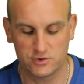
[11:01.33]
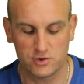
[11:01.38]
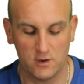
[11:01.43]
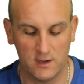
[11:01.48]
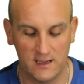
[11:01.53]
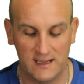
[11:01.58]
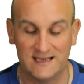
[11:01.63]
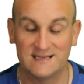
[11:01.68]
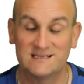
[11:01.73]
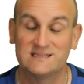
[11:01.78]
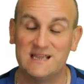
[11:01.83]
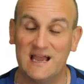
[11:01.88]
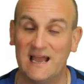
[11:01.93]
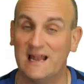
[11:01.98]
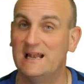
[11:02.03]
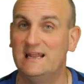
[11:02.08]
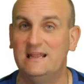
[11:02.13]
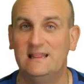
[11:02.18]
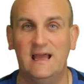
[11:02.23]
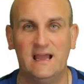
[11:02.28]
and try it. And
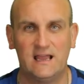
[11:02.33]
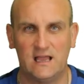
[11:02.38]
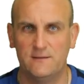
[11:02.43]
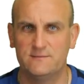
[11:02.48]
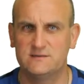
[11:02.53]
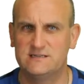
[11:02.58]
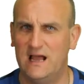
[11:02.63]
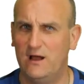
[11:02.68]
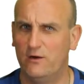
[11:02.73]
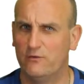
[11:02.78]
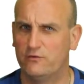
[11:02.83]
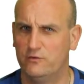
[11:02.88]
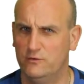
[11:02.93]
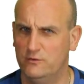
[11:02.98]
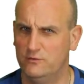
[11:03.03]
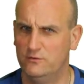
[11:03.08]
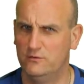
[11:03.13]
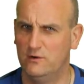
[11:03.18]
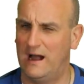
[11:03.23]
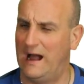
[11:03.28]
sadly, that comes down
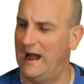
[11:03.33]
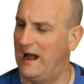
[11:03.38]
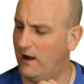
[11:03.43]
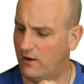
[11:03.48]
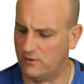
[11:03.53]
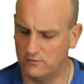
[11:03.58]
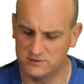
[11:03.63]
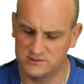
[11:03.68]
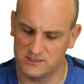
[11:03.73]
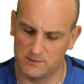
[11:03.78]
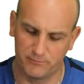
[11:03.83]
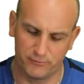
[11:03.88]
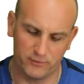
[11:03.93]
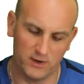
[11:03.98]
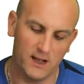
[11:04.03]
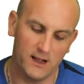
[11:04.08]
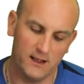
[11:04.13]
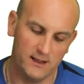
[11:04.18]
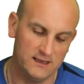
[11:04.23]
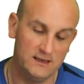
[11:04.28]
to
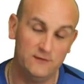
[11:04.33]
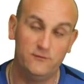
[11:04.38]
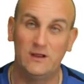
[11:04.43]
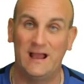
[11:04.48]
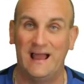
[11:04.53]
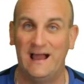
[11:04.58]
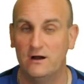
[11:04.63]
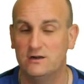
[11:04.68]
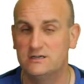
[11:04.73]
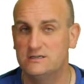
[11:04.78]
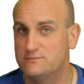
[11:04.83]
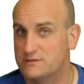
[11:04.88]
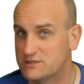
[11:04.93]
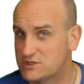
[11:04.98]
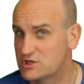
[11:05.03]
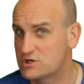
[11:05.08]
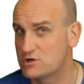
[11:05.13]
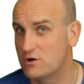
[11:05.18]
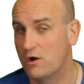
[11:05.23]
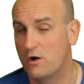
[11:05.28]
algebra. And if your
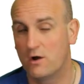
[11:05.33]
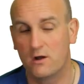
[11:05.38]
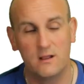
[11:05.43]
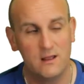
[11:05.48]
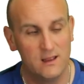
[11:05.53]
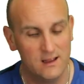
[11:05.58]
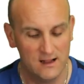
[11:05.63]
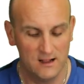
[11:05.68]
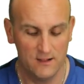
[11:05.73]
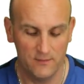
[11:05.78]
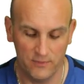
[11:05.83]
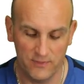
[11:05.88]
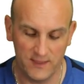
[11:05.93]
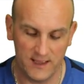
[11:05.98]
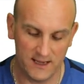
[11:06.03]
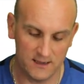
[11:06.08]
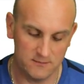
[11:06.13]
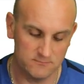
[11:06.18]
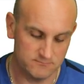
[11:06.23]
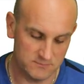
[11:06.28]
algebra's strong,
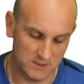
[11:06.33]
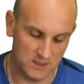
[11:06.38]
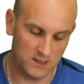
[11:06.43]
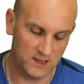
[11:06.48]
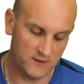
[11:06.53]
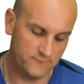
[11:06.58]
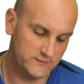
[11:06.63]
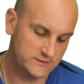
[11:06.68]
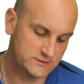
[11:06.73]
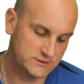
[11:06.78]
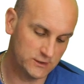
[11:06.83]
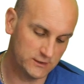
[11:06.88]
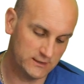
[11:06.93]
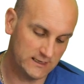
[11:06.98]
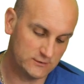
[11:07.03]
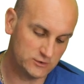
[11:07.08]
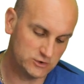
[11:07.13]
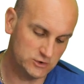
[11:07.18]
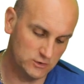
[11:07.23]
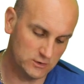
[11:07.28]
then life is good.
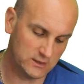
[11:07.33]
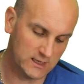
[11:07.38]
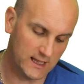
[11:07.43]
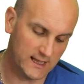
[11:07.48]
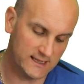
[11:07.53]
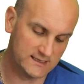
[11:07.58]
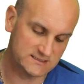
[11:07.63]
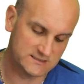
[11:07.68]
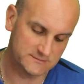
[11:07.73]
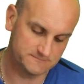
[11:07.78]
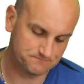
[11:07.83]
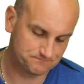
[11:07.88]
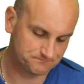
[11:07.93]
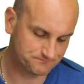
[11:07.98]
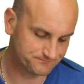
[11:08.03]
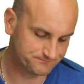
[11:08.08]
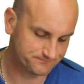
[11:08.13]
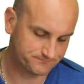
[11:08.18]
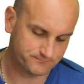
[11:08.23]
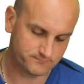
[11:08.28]
Now, shortcuts.
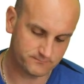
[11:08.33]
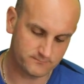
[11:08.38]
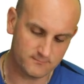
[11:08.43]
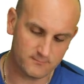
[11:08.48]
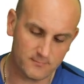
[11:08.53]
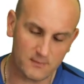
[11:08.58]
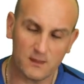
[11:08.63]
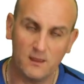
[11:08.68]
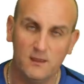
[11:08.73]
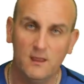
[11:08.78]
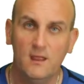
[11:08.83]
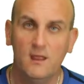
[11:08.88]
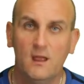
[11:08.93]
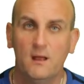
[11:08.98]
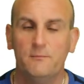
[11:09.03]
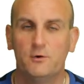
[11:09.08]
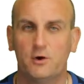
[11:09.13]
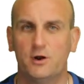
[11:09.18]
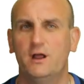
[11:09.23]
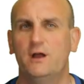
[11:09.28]

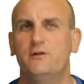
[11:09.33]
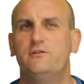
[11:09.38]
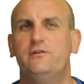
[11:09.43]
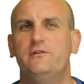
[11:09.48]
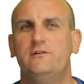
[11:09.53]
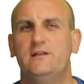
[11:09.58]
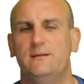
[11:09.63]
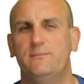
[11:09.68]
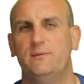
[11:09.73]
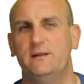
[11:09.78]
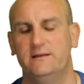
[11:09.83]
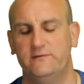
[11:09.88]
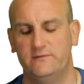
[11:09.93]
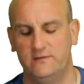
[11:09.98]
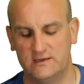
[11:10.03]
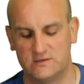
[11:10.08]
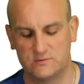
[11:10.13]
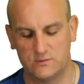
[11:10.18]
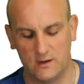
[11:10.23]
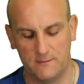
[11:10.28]
Not going to go too deeply
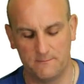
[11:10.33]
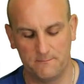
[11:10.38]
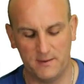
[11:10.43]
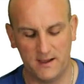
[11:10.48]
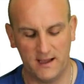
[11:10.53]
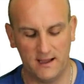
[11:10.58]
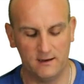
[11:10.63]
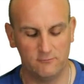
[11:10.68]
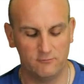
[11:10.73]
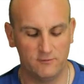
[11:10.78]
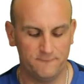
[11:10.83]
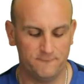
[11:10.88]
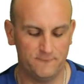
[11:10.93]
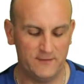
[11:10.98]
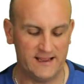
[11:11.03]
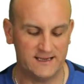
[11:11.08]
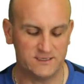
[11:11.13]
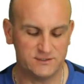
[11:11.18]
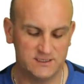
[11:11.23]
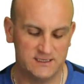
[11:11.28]
into this one, but
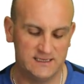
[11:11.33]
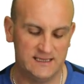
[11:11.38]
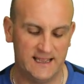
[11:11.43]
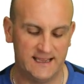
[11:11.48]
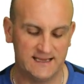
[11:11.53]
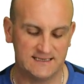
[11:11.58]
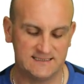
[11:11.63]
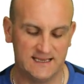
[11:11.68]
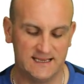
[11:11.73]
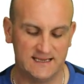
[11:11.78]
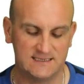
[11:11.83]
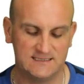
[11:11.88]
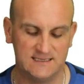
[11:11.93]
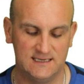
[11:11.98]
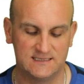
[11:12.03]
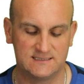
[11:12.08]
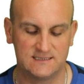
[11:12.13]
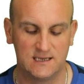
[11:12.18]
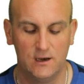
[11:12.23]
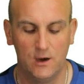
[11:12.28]
reflection in the
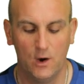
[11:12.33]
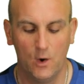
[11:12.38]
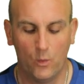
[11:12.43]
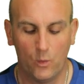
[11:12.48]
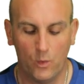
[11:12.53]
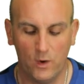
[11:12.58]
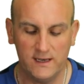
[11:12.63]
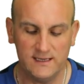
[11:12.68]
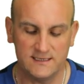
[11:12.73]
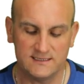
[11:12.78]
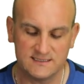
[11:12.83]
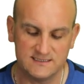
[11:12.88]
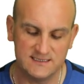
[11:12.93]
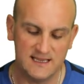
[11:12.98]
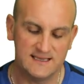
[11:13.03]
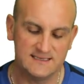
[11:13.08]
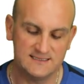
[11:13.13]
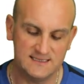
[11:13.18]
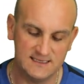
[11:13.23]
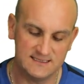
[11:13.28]
x-axis. What it
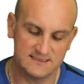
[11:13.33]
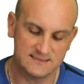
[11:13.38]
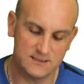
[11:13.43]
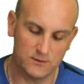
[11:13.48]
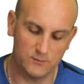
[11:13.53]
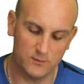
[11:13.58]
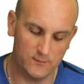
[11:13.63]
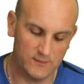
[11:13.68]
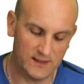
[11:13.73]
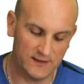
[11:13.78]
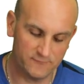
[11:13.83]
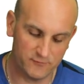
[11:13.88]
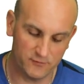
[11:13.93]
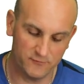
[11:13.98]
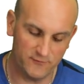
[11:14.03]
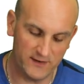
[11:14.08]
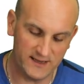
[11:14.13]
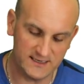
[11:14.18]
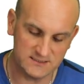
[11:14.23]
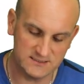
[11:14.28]
says is that when we have a
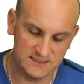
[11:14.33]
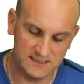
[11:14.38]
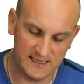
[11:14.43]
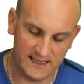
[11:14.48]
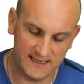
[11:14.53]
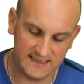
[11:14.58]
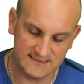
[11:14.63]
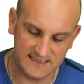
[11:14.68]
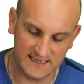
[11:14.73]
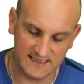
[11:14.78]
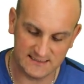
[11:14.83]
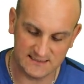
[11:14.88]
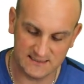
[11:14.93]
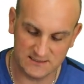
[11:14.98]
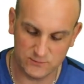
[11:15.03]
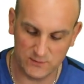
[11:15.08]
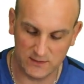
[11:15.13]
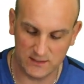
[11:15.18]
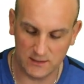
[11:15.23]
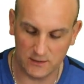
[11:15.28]
reflection in the
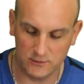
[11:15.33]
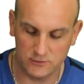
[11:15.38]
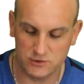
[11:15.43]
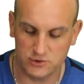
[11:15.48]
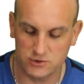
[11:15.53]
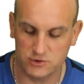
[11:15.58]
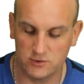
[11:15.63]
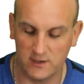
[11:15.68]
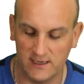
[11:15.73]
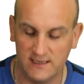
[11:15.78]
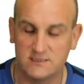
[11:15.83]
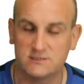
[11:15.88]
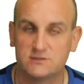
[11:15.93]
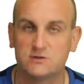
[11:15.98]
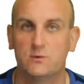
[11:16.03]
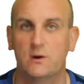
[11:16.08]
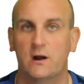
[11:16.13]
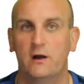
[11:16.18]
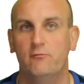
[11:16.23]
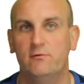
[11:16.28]
x-axis, we can go straight
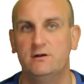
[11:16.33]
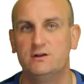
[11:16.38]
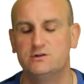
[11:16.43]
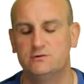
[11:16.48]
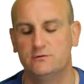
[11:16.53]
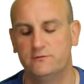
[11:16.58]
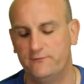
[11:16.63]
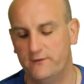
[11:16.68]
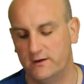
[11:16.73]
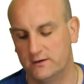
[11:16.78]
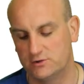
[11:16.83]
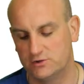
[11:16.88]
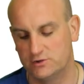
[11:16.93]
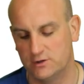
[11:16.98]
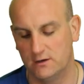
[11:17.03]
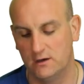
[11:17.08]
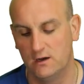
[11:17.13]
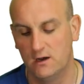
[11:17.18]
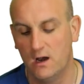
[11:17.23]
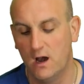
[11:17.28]
to our original
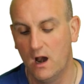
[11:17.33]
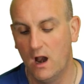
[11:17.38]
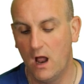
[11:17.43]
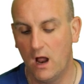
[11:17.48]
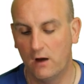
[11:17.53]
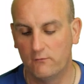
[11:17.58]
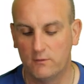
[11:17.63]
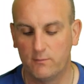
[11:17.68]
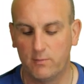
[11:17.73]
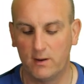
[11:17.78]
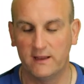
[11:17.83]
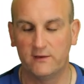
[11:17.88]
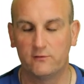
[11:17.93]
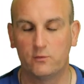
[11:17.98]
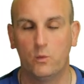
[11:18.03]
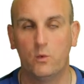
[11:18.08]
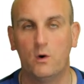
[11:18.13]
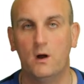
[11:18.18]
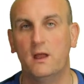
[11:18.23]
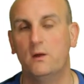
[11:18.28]
function and
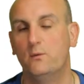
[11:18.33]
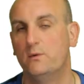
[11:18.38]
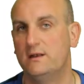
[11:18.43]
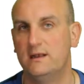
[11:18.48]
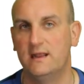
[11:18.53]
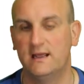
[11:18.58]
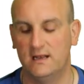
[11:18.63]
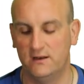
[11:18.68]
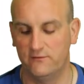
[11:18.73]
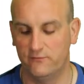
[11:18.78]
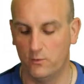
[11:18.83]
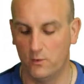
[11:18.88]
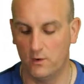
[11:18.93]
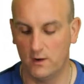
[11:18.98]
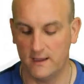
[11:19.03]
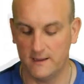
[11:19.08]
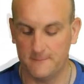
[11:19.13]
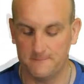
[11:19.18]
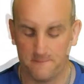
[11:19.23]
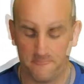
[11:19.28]
replace y with
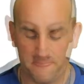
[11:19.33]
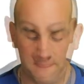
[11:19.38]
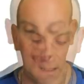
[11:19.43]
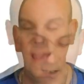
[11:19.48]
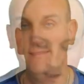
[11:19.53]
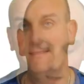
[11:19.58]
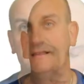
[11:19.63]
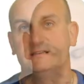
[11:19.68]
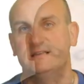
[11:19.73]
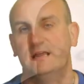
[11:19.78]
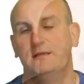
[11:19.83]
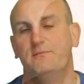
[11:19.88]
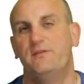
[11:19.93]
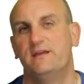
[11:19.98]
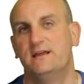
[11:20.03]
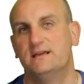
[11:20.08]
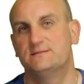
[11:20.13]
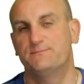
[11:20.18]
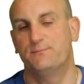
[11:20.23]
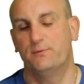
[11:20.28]
-y. And the same
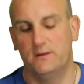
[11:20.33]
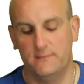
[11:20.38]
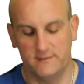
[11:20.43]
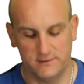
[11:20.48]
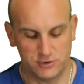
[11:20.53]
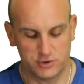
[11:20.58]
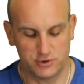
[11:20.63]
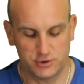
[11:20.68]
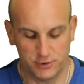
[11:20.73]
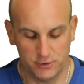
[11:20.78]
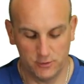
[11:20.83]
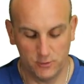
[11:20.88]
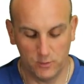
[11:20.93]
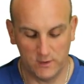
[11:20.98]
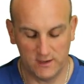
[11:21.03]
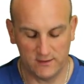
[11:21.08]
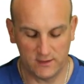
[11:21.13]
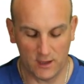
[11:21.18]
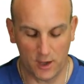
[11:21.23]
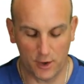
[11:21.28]
thing is pretty much true
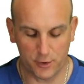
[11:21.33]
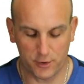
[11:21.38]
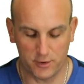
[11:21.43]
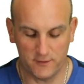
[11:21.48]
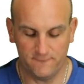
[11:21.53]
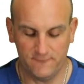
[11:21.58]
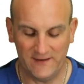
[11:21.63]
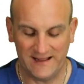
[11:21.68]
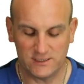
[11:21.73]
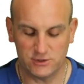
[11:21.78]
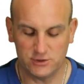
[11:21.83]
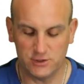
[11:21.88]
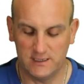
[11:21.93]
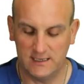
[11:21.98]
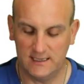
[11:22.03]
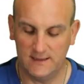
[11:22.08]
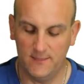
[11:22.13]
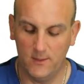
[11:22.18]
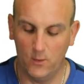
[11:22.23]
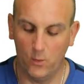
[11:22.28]
with a
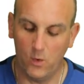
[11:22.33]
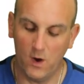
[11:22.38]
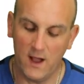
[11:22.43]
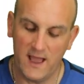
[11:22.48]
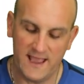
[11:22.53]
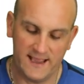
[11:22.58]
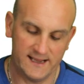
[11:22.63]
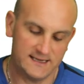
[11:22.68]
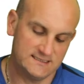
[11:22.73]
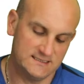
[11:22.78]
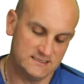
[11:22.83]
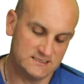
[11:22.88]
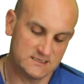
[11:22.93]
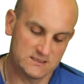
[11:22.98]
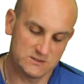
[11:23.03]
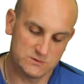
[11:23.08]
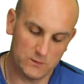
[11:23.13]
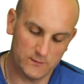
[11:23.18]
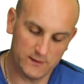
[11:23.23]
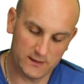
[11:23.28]
reflection in the y-axis,
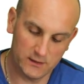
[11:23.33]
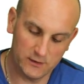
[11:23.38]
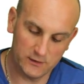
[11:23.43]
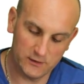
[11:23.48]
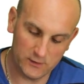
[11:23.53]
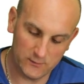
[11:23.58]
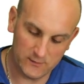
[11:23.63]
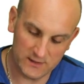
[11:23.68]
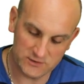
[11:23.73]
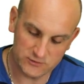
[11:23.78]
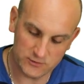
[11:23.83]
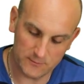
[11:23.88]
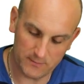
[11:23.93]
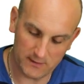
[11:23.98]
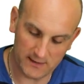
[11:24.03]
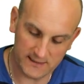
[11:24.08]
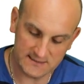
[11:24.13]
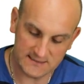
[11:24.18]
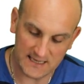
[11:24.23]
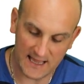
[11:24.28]
because what we're going to do is
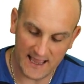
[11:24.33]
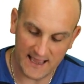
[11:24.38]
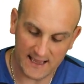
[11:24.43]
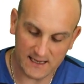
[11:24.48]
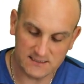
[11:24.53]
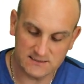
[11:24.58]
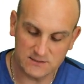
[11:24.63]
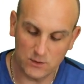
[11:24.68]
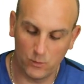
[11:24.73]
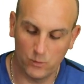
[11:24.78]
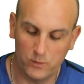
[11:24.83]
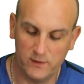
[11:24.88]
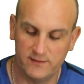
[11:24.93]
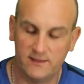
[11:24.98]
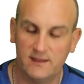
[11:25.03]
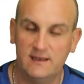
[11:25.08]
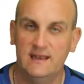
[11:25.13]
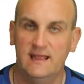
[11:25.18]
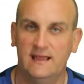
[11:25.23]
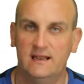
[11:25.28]
replace x
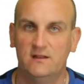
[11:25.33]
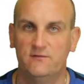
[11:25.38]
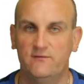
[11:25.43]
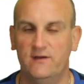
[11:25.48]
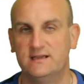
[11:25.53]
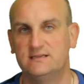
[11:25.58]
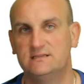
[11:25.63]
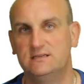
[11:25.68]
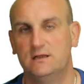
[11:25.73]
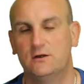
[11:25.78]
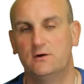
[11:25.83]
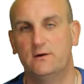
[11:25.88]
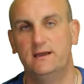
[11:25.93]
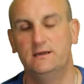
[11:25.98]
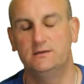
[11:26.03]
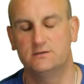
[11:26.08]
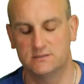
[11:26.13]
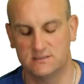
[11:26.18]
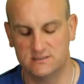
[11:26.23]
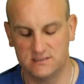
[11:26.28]
with -x in the
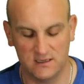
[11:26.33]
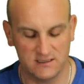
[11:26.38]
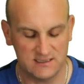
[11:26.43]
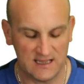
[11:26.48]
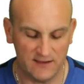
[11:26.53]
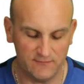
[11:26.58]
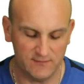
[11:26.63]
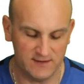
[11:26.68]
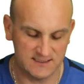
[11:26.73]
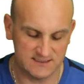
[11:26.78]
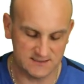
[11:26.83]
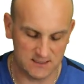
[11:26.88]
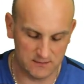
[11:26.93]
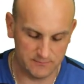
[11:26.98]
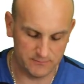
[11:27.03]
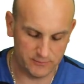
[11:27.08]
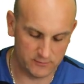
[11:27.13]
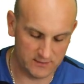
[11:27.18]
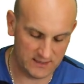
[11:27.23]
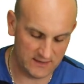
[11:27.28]
equation. So to have an
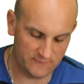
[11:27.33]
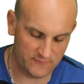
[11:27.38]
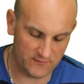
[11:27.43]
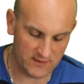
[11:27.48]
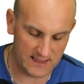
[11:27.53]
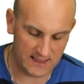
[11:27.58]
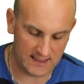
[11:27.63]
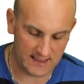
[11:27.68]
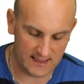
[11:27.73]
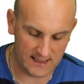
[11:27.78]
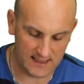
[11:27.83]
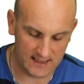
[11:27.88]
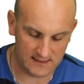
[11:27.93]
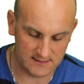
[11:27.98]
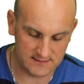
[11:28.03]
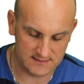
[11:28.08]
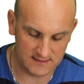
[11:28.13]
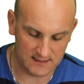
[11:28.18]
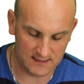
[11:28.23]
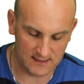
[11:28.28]
example, if I
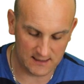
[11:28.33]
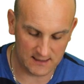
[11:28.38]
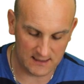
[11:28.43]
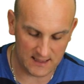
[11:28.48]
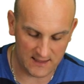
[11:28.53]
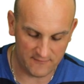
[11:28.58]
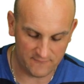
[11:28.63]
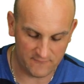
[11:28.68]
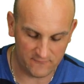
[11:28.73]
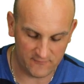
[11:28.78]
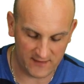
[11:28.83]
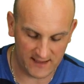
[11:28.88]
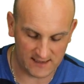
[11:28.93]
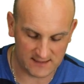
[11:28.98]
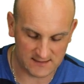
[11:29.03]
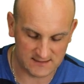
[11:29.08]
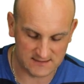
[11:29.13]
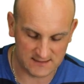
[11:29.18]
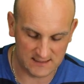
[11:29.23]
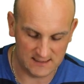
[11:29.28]
had f of
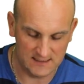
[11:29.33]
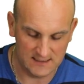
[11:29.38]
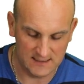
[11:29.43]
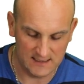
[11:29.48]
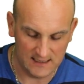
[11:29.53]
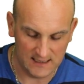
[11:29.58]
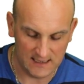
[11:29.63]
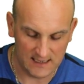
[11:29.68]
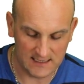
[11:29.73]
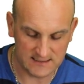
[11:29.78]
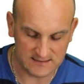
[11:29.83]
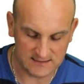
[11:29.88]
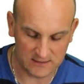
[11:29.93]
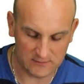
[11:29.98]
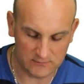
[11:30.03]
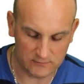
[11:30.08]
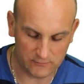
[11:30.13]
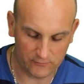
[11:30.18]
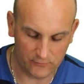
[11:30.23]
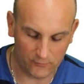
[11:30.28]
x is
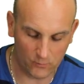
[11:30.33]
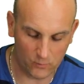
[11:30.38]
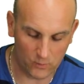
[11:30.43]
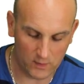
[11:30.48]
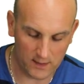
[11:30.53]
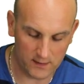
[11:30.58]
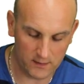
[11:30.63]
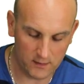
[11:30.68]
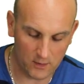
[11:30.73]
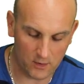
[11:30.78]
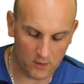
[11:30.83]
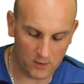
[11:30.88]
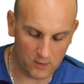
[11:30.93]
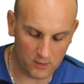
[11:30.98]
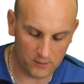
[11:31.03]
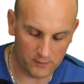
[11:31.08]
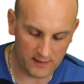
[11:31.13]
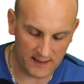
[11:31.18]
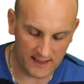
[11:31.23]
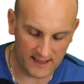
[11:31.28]
equal to 1
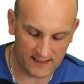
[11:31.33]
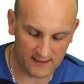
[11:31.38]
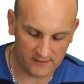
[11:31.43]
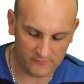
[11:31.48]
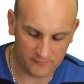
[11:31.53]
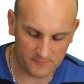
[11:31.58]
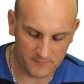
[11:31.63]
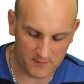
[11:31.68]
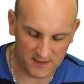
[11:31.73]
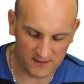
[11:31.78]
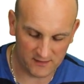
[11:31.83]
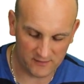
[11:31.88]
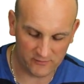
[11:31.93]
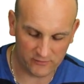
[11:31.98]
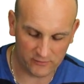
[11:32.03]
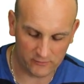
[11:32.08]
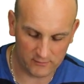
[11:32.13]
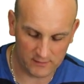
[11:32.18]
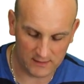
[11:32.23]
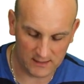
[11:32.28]
on x
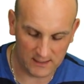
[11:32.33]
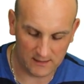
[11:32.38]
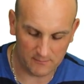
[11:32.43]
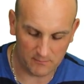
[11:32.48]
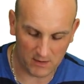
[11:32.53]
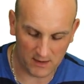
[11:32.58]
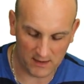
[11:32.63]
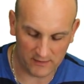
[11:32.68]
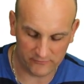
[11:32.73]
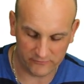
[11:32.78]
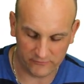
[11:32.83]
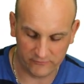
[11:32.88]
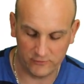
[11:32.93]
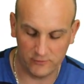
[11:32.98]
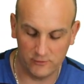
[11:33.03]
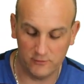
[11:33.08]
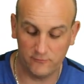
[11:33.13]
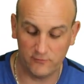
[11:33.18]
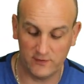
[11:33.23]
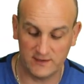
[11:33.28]
-3 +
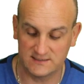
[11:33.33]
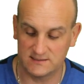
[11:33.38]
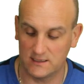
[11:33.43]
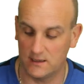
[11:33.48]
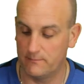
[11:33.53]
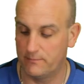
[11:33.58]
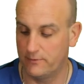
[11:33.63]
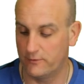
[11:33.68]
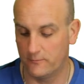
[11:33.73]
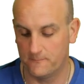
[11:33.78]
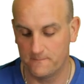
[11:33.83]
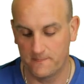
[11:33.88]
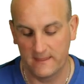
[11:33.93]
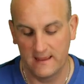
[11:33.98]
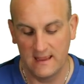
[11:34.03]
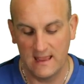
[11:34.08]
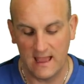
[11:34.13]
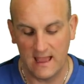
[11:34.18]
2, for example,